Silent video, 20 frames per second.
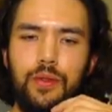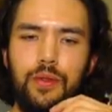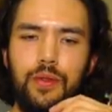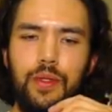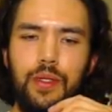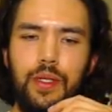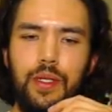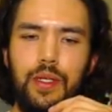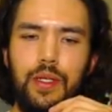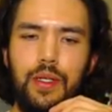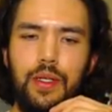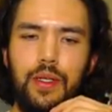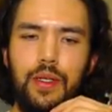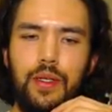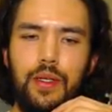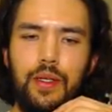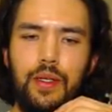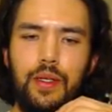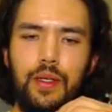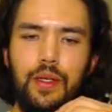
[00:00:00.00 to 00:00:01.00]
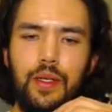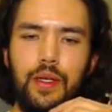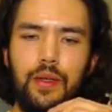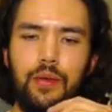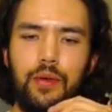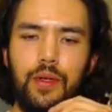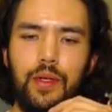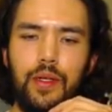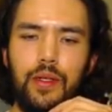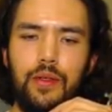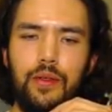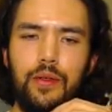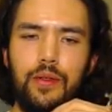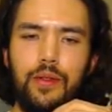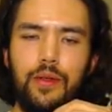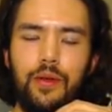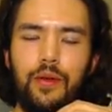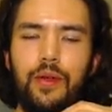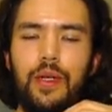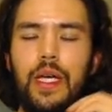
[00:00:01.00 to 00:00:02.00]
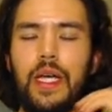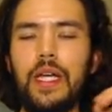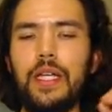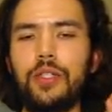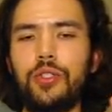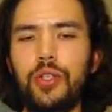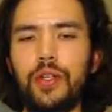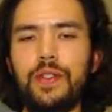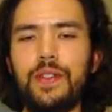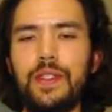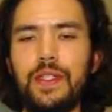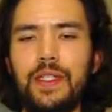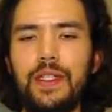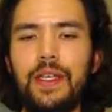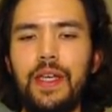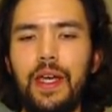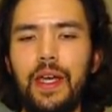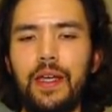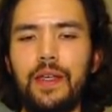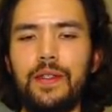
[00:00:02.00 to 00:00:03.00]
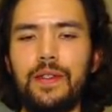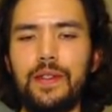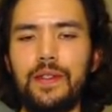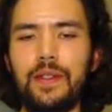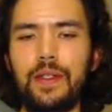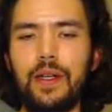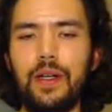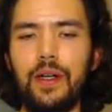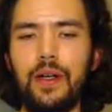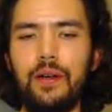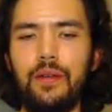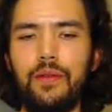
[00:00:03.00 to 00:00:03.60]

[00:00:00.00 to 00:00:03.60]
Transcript: And we're going to end our turn, just in case of